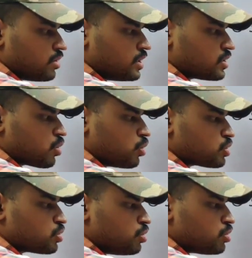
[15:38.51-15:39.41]
It is
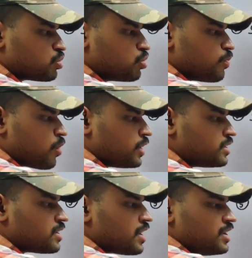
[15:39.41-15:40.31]
close to
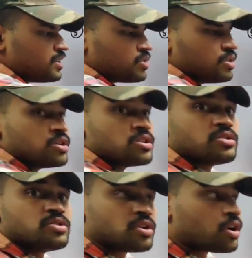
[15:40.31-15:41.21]
2.8,
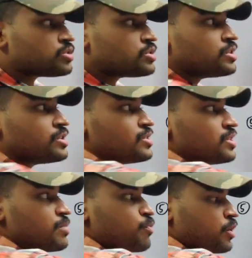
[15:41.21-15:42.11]
not
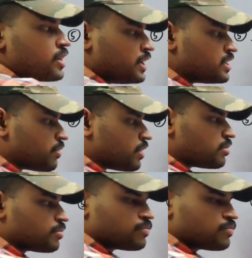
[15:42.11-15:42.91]
3.87.